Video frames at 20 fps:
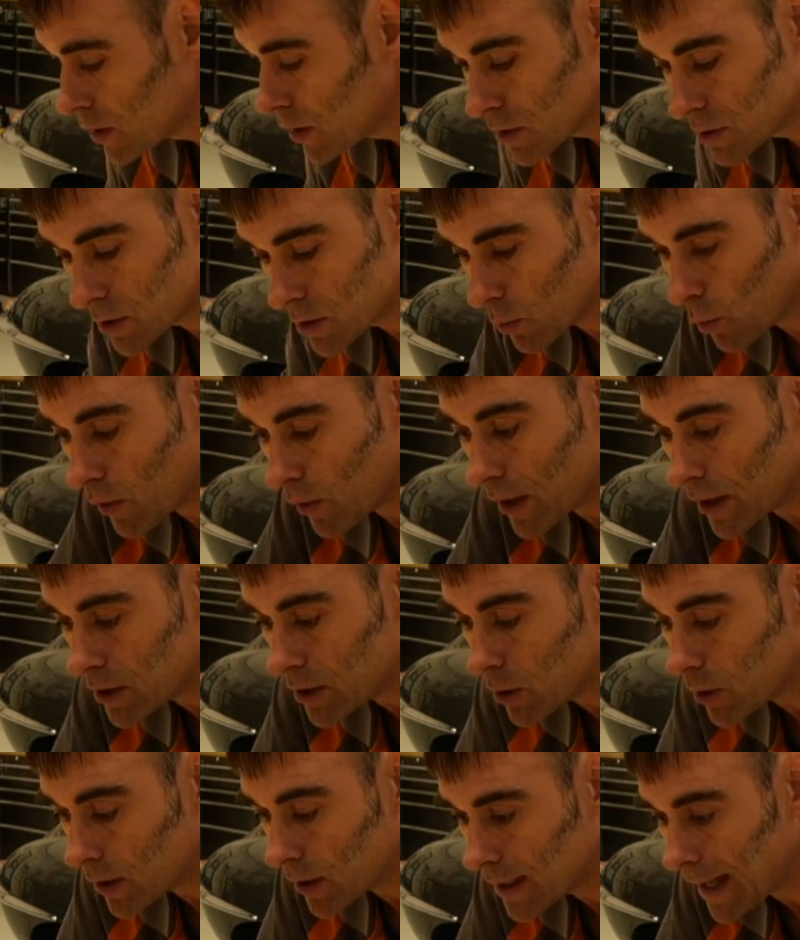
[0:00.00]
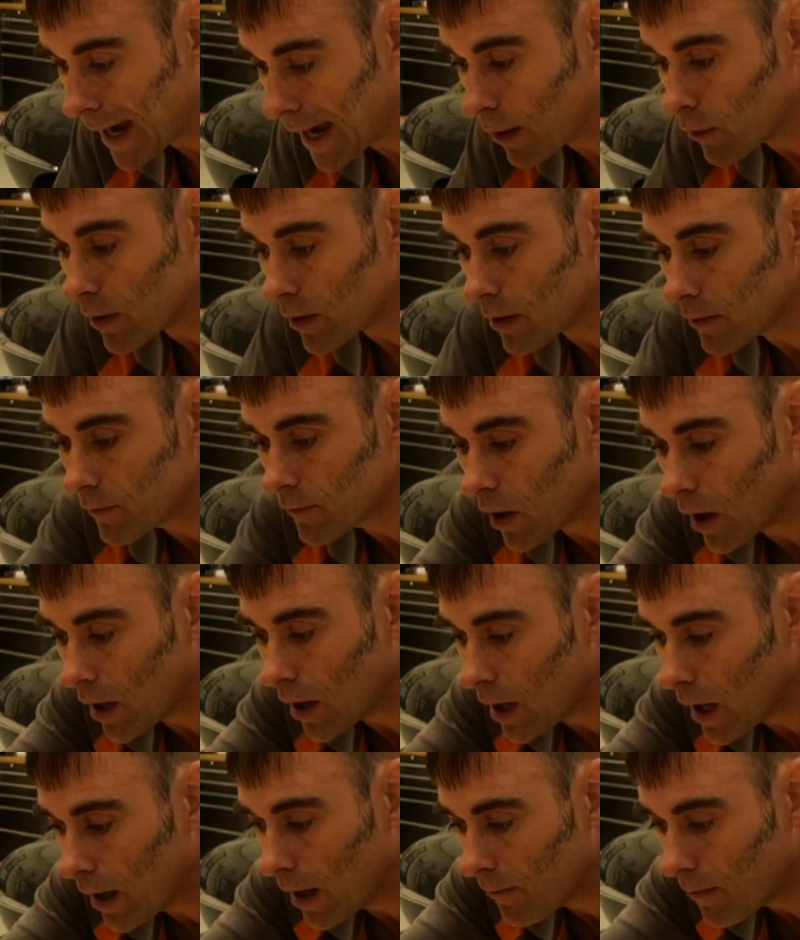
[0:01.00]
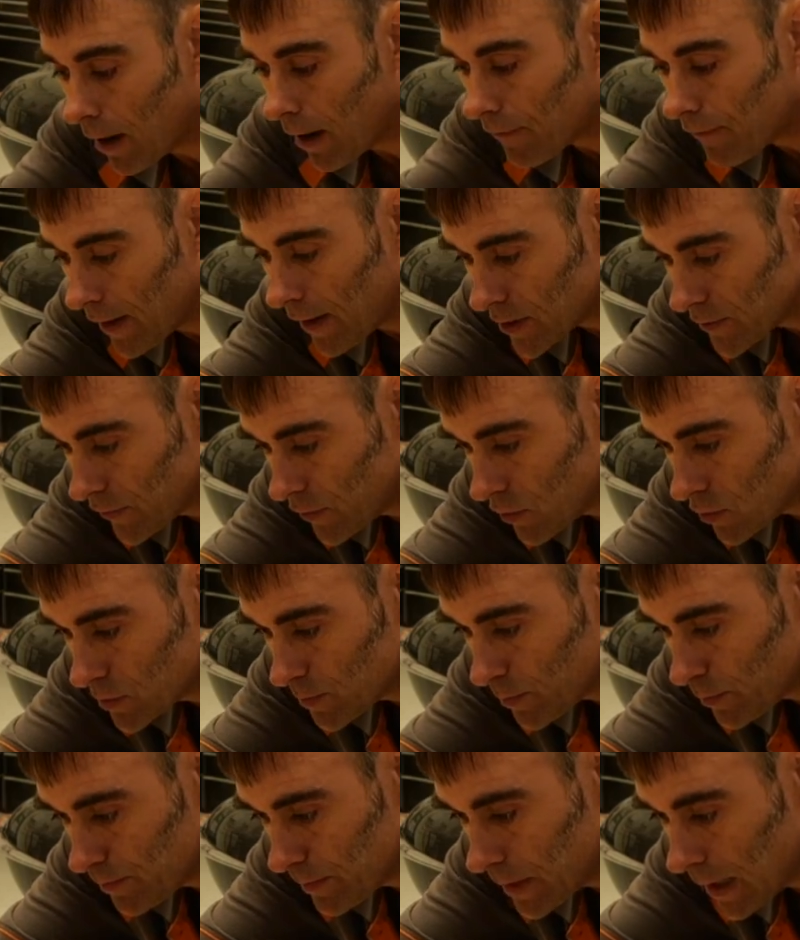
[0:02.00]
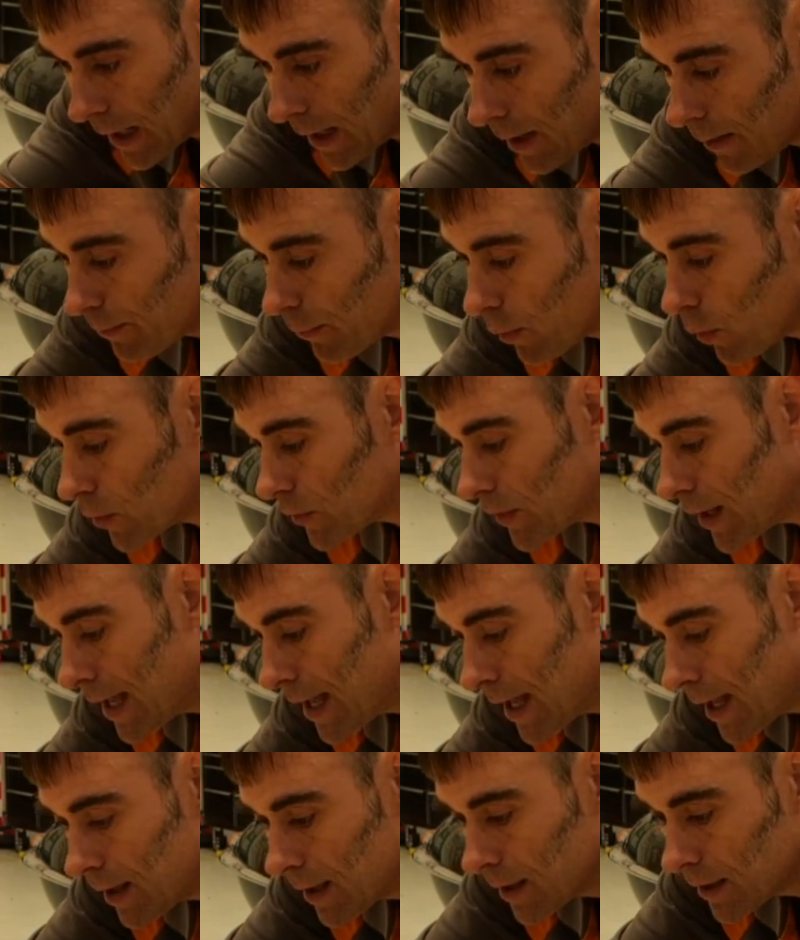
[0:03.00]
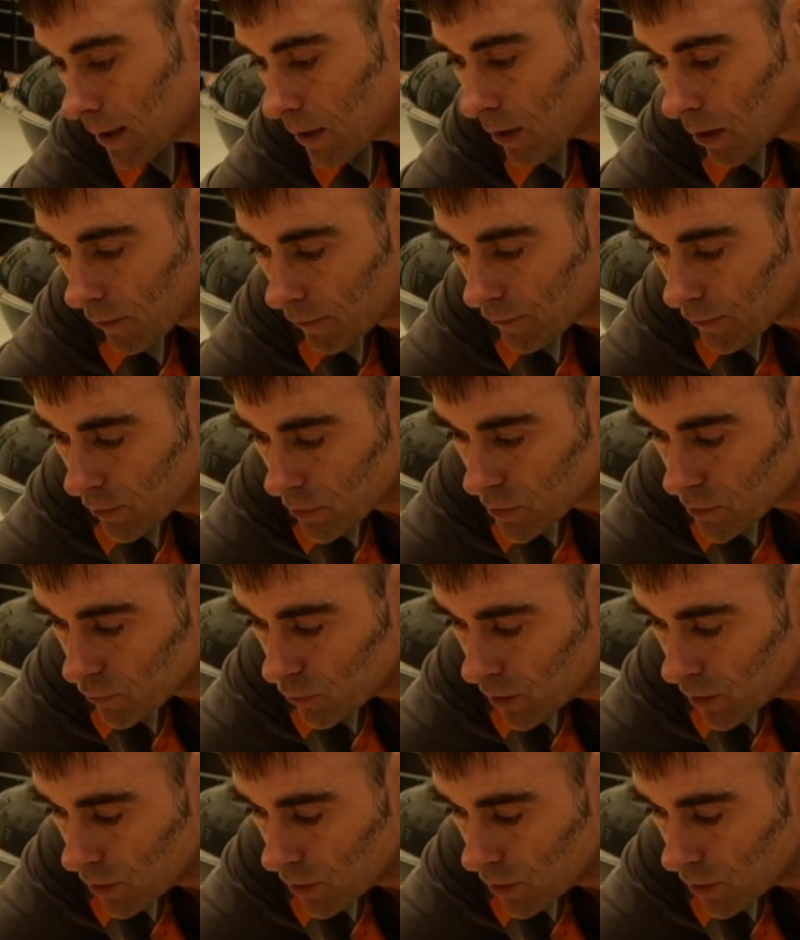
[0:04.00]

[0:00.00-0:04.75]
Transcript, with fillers: So what they're doing now, they've got a, a fresh fuse uh, board there, or and